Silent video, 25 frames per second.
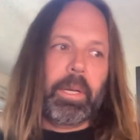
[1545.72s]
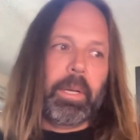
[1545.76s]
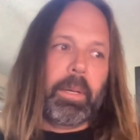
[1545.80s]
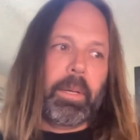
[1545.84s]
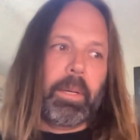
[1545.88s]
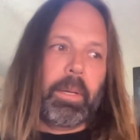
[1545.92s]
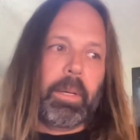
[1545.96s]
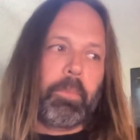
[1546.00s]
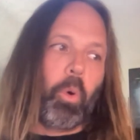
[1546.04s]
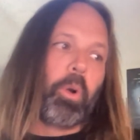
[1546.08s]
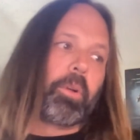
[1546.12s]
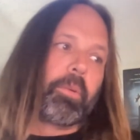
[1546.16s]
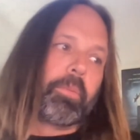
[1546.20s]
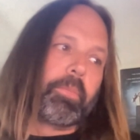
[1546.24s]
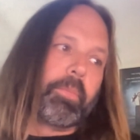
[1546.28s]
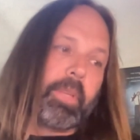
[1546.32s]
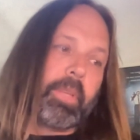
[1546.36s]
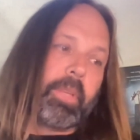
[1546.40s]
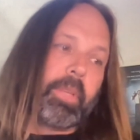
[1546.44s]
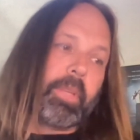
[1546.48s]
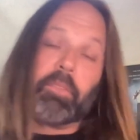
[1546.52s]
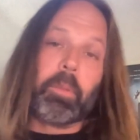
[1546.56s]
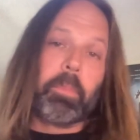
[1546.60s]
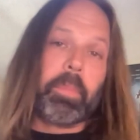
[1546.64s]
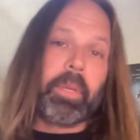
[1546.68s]
Um,
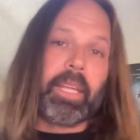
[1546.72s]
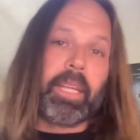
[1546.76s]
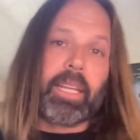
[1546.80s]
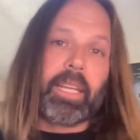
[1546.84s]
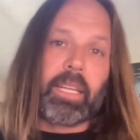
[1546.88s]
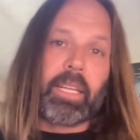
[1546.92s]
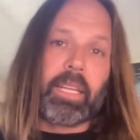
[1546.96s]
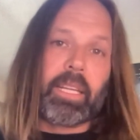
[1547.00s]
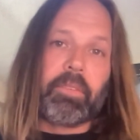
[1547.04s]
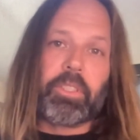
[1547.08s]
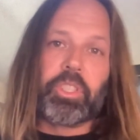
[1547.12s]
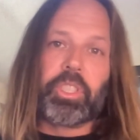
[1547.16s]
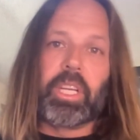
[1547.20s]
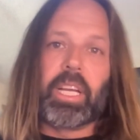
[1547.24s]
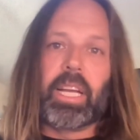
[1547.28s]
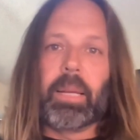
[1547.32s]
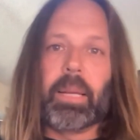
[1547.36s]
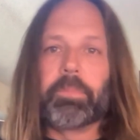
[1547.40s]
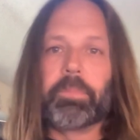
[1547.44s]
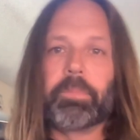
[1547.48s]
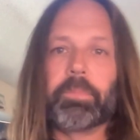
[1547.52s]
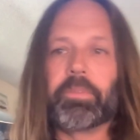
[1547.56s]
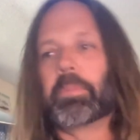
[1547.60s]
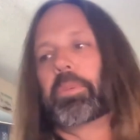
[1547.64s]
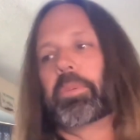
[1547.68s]
or even the beginning of a
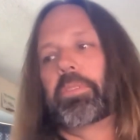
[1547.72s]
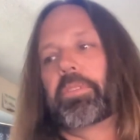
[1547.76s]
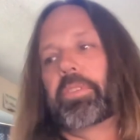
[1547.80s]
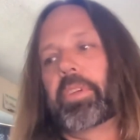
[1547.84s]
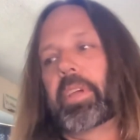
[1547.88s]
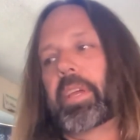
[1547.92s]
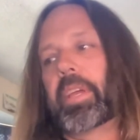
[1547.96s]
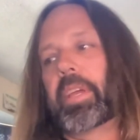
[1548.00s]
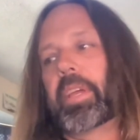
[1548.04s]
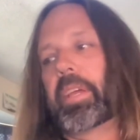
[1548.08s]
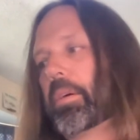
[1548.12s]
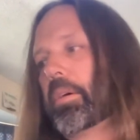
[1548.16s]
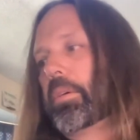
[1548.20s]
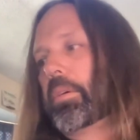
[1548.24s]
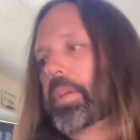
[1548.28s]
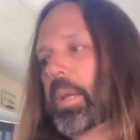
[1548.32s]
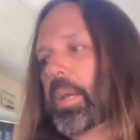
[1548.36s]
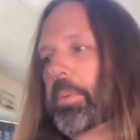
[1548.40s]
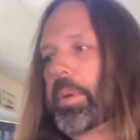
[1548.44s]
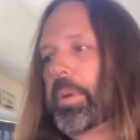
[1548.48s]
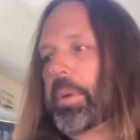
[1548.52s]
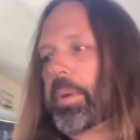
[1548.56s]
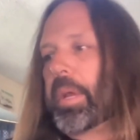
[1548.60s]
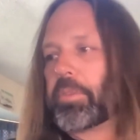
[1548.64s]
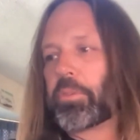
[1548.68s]
job, someone will say, "Oh
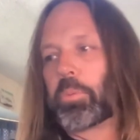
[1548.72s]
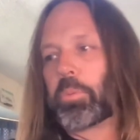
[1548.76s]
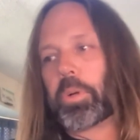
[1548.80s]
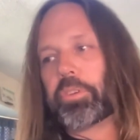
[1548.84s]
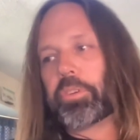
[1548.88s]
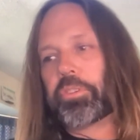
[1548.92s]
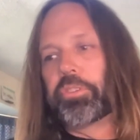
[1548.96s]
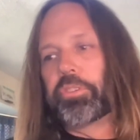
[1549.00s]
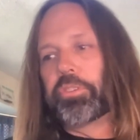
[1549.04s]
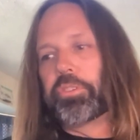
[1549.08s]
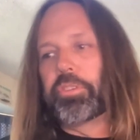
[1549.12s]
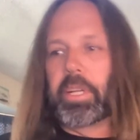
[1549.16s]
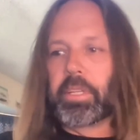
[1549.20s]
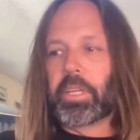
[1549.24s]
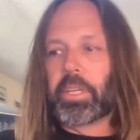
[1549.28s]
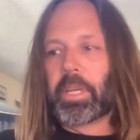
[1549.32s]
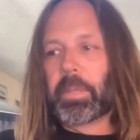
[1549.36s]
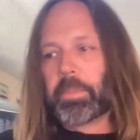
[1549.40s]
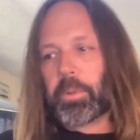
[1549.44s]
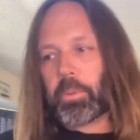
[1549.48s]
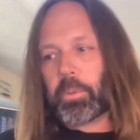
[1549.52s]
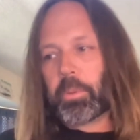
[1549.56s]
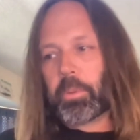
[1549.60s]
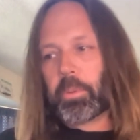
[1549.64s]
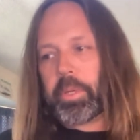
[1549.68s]
yeah, we have this one shot
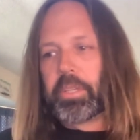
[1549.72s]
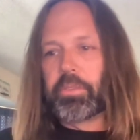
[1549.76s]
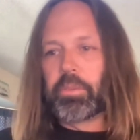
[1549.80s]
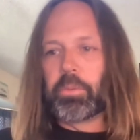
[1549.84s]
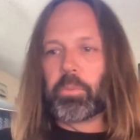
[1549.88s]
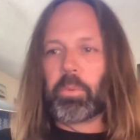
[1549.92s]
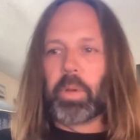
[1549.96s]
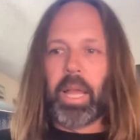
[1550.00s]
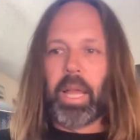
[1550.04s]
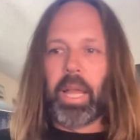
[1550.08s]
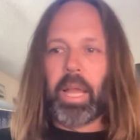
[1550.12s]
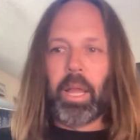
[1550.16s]
in a couple weeks.